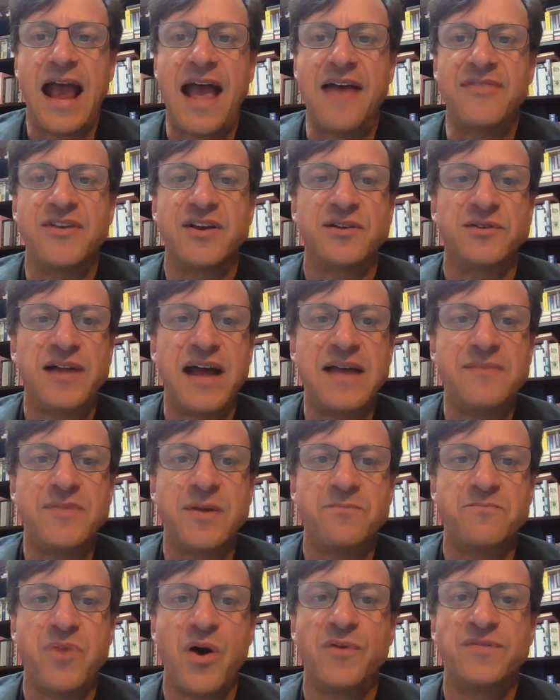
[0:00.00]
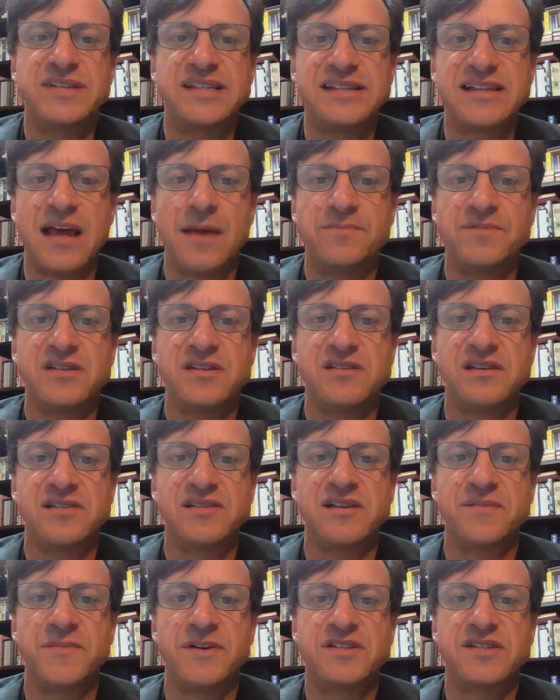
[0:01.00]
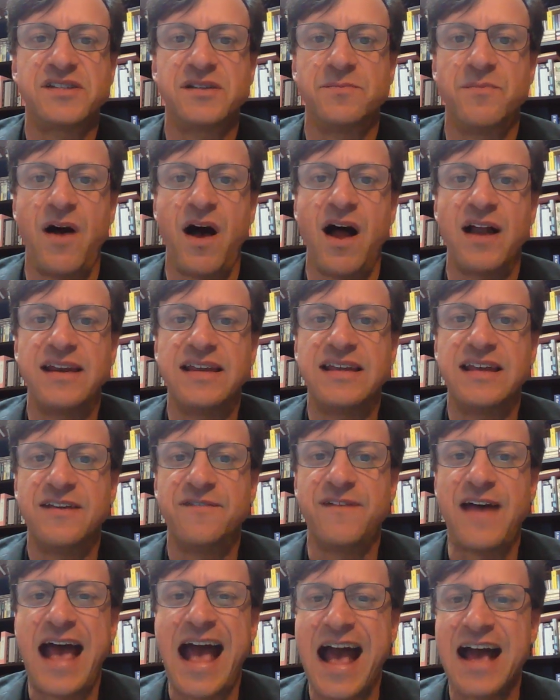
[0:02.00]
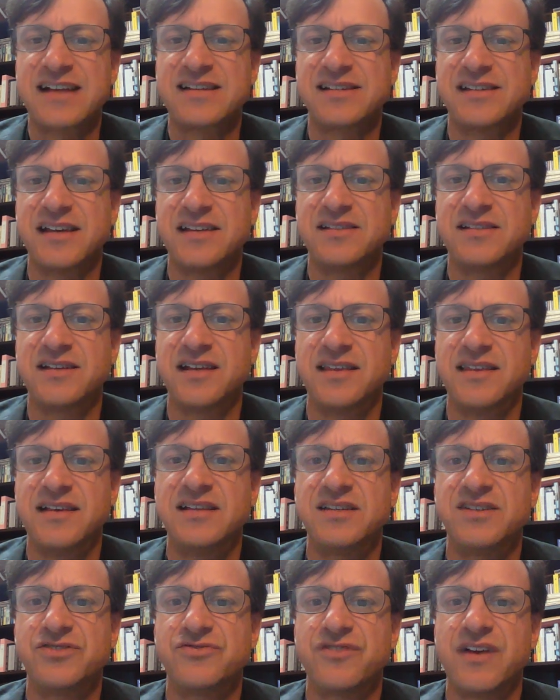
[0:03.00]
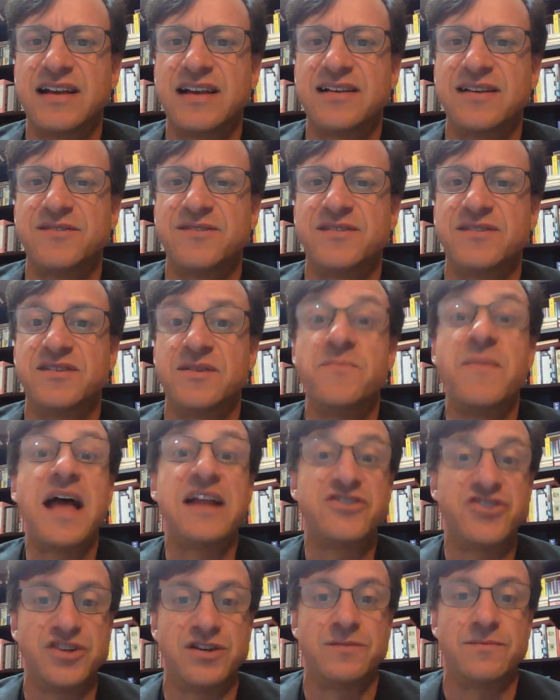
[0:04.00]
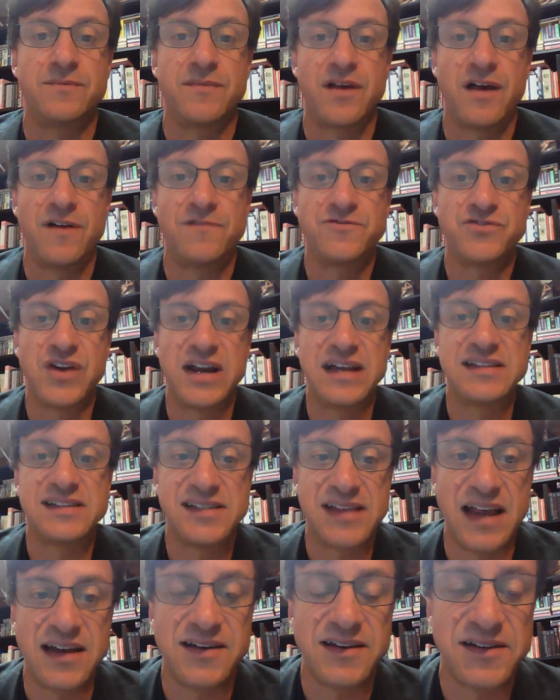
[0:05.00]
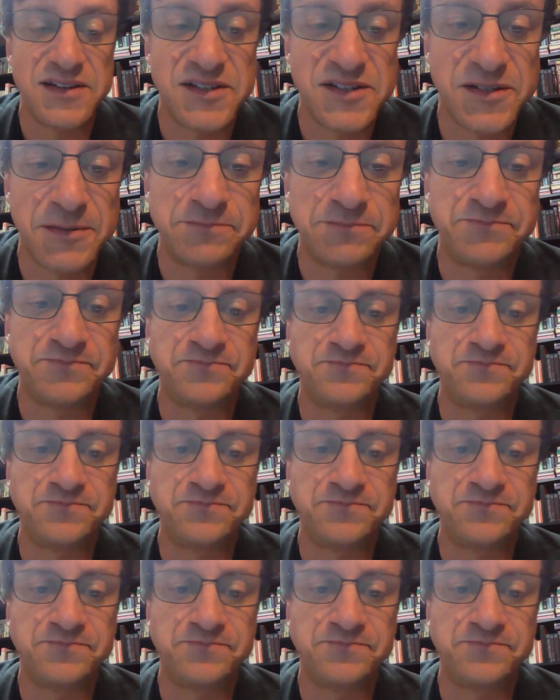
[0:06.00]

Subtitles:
and the claim that both skepticism and samadhi give access to this dimension of transcendence.